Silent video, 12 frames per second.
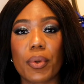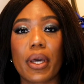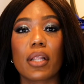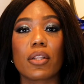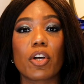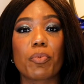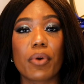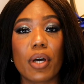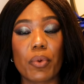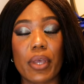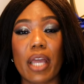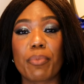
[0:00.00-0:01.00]
We got a
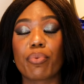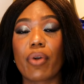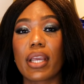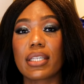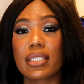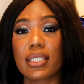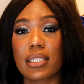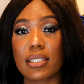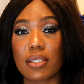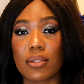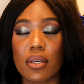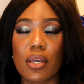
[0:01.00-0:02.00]
lookbook, we had
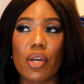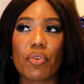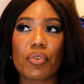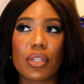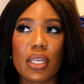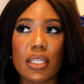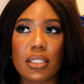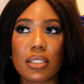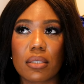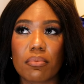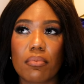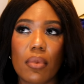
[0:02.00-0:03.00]
prices
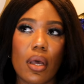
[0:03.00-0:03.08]
released,